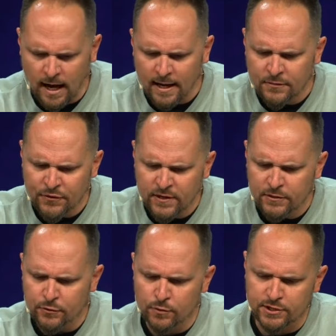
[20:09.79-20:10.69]
I
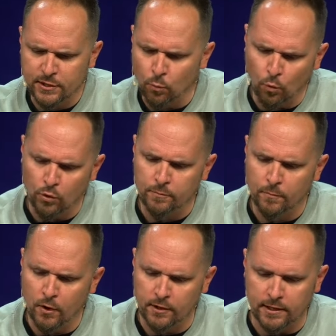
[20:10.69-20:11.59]
think there is a world
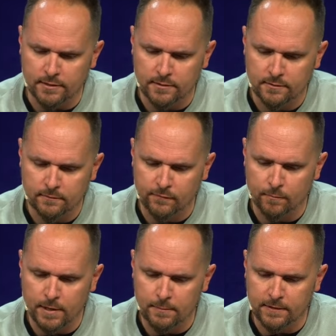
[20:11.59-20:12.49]
market
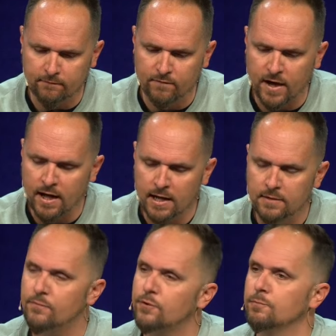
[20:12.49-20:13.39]
for maybe
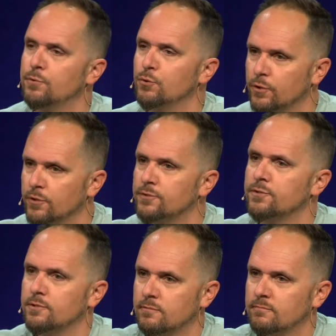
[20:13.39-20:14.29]
five
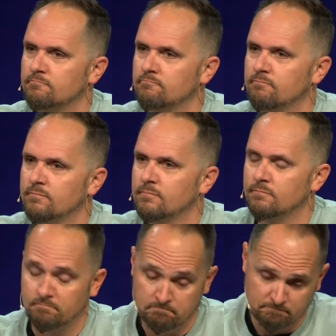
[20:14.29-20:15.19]
computers.
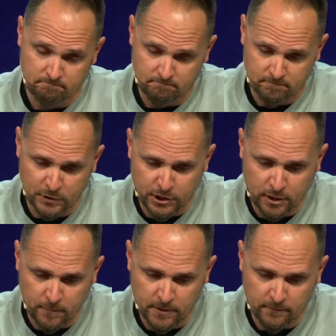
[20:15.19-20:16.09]
The
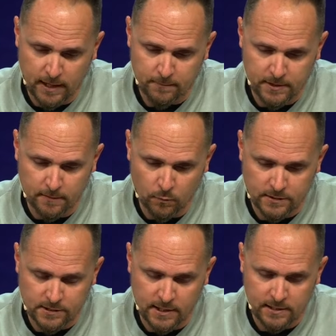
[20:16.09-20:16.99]
chairman of IBM
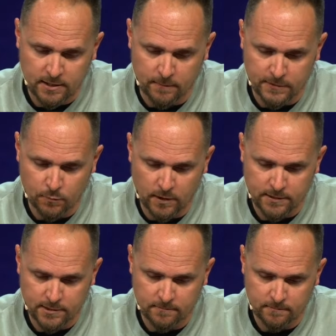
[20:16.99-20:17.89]
once said, Thomas
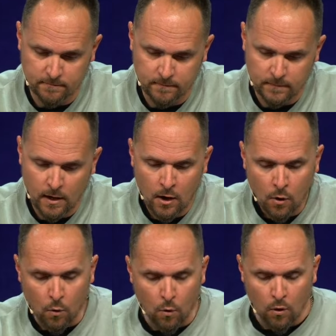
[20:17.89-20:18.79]
Watson
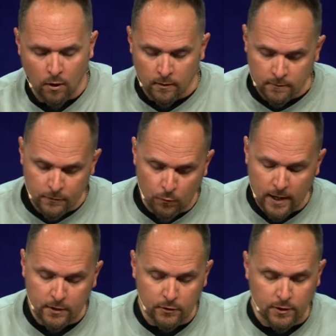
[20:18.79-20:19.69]
or the
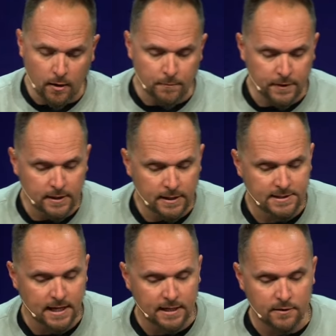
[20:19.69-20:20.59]
record company
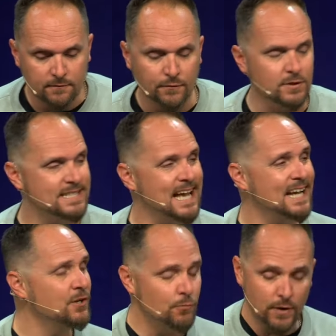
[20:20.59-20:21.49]
executive for
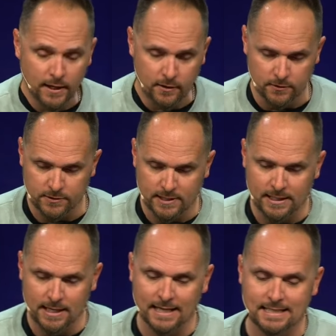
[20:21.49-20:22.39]
Decca Records
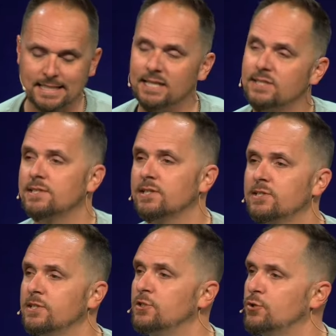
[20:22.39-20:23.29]
in
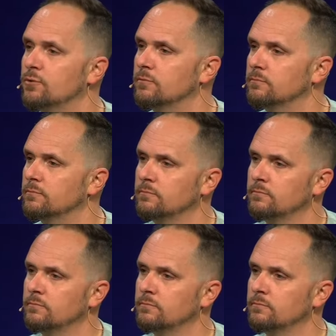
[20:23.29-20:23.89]
1962.